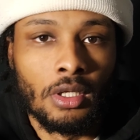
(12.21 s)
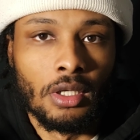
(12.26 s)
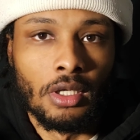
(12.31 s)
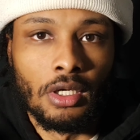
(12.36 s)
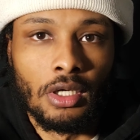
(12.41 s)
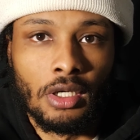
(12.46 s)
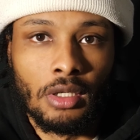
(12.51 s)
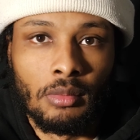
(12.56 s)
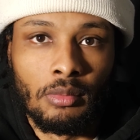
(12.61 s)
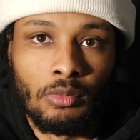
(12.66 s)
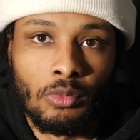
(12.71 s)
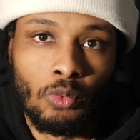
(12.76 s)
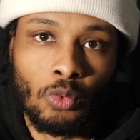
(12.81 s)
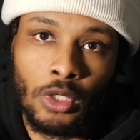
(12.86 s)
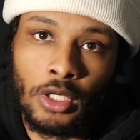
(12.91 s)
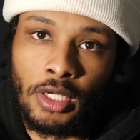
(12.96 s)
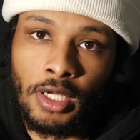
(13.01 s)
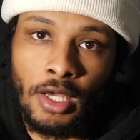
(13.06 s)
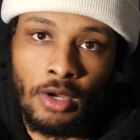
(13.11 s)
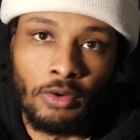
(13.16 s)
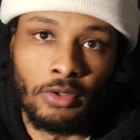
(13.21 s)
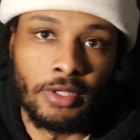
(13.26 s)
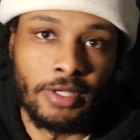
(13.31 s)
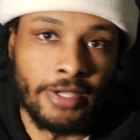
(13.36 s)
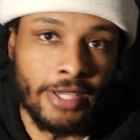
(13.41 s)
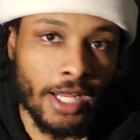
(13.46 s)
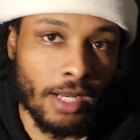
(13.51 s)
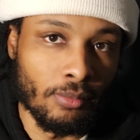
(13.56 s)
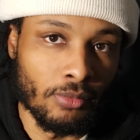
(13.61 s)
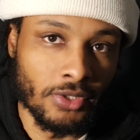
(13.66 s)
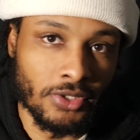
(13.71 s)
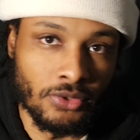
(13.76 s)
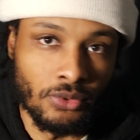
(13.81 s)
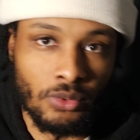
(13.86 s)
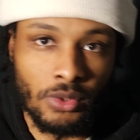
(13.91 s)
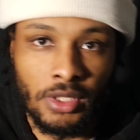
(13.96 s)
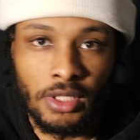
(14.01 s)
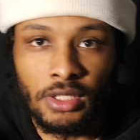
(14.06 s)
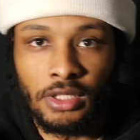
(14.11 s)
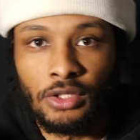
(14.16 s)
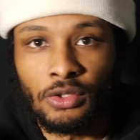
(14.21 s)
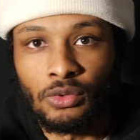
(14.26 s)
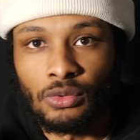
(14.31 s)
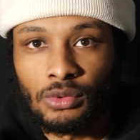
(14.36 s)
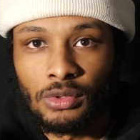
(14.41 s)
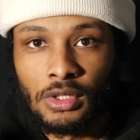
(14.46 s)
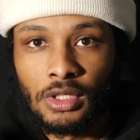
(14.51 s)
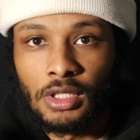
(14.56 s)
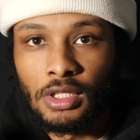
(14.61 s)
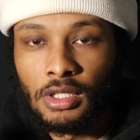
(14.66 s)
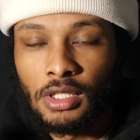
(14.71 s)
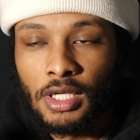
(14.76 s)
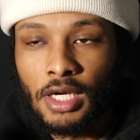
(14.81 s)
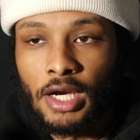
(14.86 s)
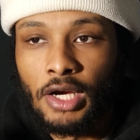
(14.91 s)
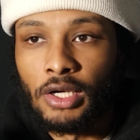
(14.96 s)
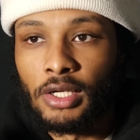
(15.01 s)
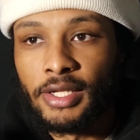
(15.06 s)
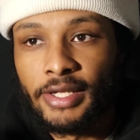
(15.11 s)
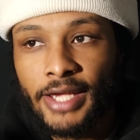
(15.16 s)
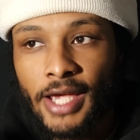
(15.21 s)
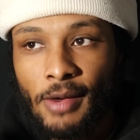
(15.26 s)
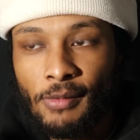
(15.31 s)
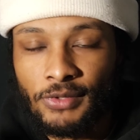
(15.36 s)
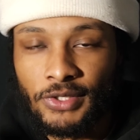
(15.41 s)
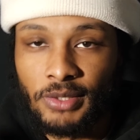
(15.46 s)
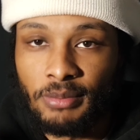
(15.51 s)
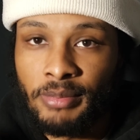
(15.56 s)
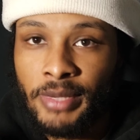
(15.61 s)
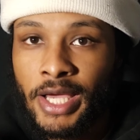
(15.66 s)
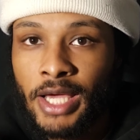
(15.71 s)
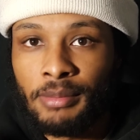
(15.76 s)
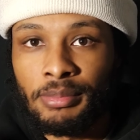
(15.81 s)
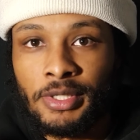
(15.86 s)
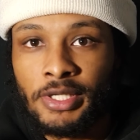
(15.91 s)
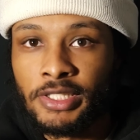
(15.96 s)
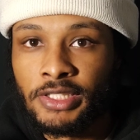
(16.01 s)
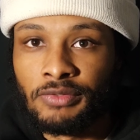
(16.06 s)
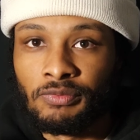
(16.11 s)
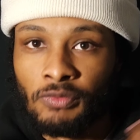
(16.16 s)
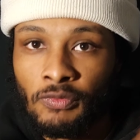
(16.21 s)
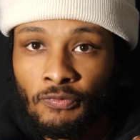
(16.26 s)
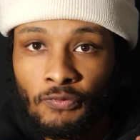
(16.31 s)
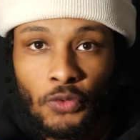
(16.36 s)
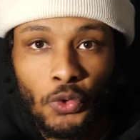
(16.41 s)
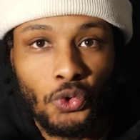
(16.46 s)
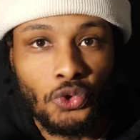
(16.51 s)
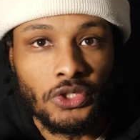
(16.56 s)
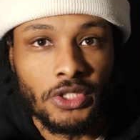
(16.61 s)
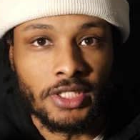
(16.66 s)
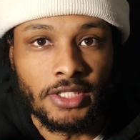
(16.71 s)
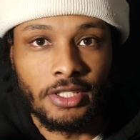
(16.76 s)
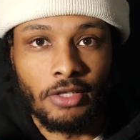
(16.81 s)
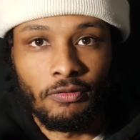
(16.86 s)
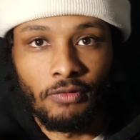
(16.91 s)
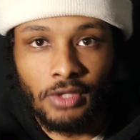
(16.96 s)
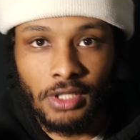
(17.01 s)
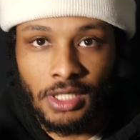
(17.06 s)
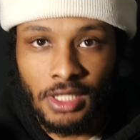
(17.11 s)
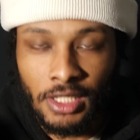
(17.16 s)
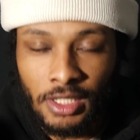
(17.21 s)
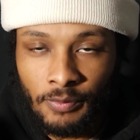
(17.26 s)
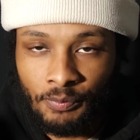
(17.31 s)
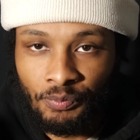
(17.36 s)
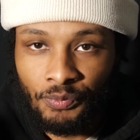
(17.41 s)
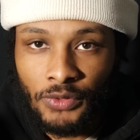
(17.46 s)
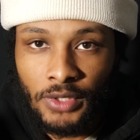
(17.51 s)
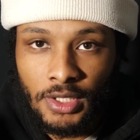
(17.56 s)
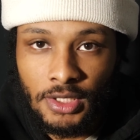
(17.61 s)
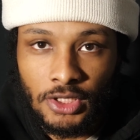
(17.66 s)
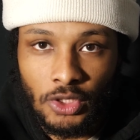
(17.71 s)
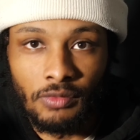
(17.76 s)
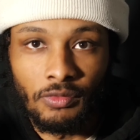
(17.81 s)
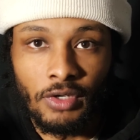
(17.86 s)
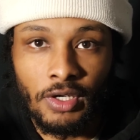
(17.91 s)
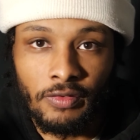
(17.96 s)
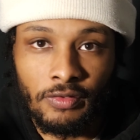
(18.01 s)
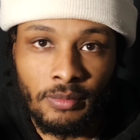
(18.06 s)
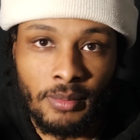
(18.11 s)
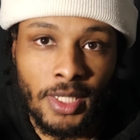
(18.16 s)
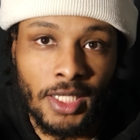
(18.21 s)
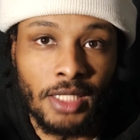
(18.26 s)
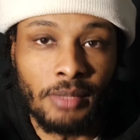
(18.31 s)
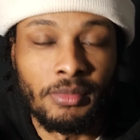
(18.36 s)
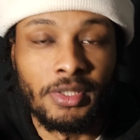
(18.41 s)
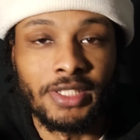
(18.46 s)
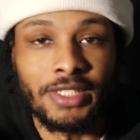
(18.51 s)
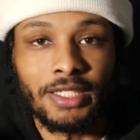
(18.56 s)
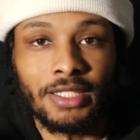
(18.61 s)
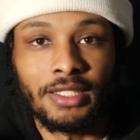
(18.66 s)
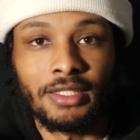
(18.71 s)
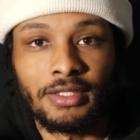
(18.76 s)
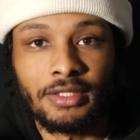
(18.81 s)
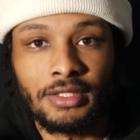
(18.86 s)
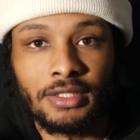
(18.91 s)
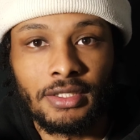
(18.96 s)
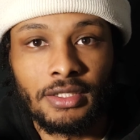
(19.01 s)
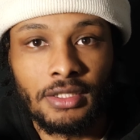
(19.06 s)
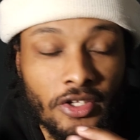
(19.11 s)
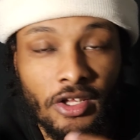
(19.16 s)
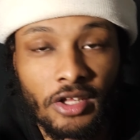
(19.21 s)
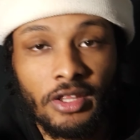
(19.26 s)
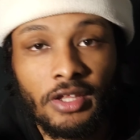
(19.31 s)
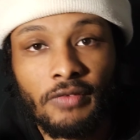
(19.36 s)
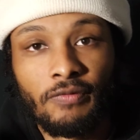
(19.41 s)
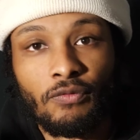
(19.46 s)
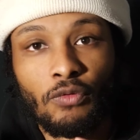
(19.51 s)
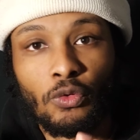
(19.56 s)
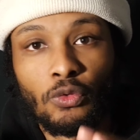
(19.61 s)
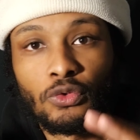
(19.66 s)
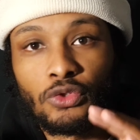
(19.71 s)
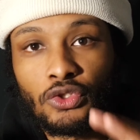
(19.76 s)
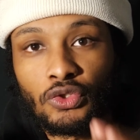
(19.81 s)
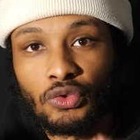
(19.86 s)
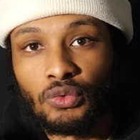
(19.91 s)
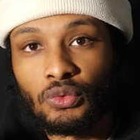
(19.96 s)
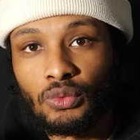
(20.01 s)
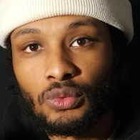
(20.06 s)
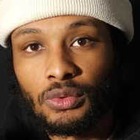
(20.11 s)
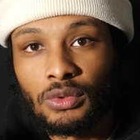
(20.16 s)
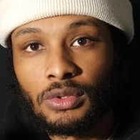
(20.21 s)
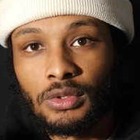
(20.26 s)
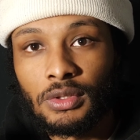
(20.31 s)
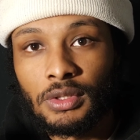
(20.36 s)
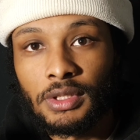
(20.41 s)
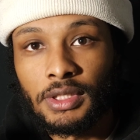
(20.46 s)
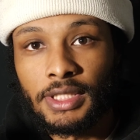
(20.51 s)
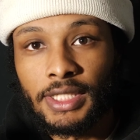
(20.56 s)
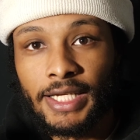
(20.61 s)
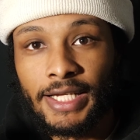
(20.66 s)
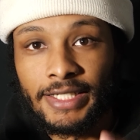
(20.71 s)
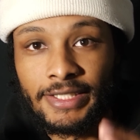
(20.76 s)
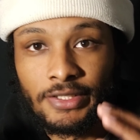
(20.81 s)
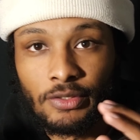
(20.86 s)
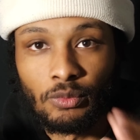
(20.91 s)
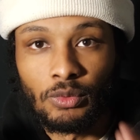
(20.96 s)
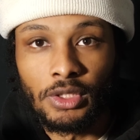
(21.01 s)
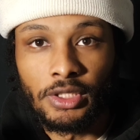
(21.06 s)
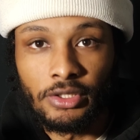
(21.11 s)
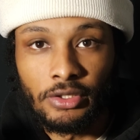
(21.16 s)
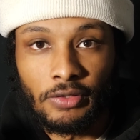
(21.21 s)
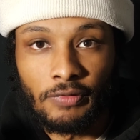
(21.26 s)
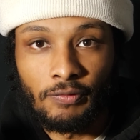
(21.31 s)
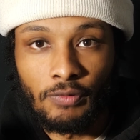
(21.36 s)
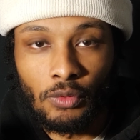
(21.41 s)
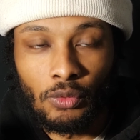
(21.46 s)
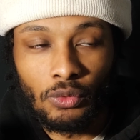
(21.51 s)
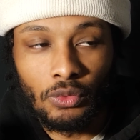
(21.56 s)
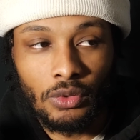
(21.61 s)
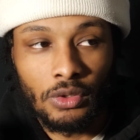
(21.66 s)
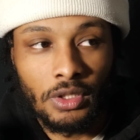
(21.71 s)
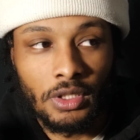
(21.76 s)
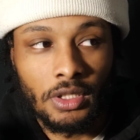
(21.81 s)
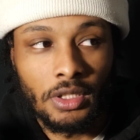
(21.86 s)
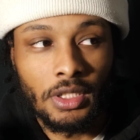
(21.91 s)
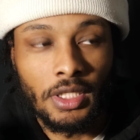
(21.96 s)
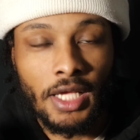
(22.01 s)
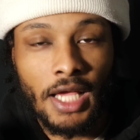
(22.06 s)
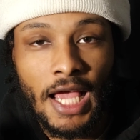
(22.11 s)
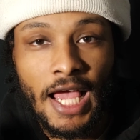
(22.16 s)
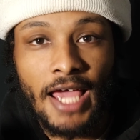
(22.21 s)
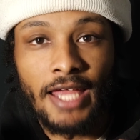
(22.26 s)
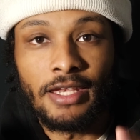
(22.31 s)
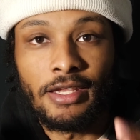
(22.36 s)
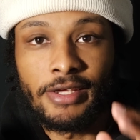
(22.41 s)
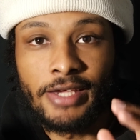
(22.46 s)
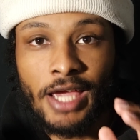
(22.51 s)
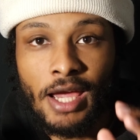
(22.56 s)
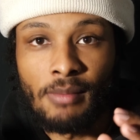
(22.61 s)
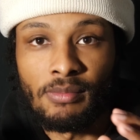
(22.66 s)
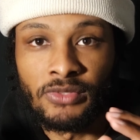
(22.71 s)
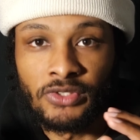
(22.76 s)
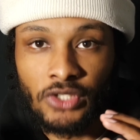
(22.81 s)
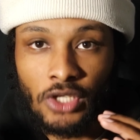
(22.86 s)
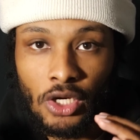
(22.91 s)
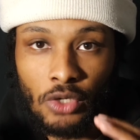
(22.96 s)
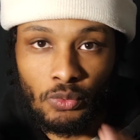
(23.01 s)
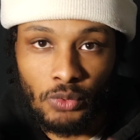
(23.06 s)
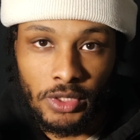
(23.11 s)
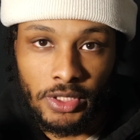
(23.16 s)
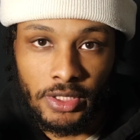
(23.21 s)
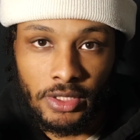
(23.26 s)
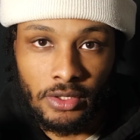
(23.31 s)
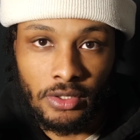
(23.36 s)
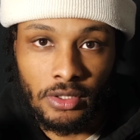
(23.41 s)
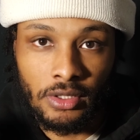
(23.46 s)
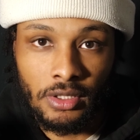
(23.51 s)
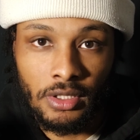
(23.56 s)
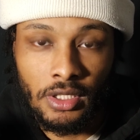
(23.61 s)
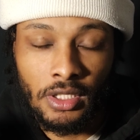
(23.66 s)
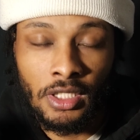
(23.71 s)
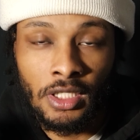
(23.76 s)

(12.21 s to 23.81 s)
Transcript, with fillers: Um, what? How are the cameras doing? You know, I heard the cameras are bad because of reviews and stuff like that. So right off the bat, let me say this. Nothing Phone 2 is a really good phone and the cameras are really good.